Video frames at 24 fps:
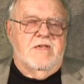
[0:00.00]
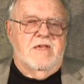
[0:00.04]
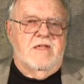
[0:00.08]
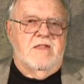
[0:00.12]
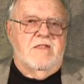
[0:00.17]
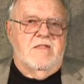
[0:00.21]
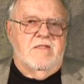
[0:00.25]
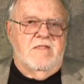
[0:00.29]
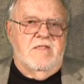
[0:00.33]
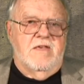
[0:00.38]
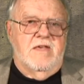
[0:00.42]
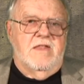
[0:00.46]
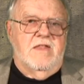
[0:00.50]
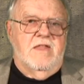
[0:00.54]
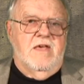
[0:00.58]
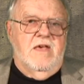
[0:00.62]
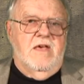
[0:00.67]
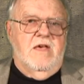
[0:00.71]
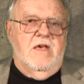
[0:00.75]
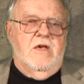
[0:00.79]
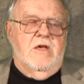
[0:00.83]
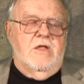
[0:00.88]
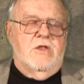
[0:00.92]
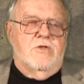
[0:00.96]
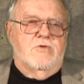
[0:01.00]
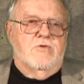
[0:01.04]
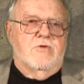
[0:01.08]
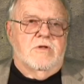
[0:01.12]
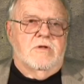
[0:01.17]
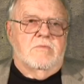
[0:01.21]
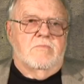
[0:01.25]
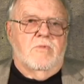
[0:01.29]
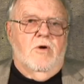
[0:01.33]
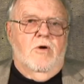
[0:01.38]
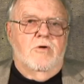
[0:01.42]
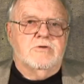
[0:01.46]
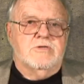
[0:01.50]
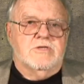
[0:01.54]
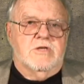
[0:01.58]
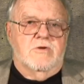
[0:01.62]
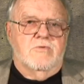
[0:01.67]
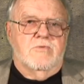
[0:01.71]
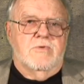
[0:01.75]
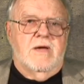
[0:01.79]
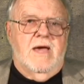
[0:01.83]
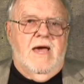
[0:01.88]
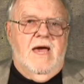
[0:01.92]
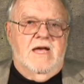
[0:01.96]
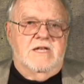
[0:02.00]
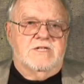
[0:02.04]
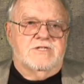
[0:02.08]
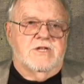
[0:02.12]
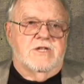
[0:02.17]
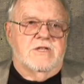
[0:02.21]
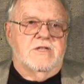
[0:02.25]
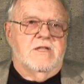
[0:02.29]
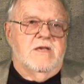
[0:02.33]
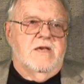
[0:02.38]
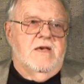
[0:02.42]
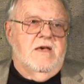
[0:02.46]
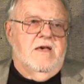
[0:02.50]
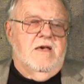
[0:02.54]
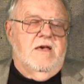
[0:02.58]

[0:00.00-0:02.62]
then to an emotional reaction,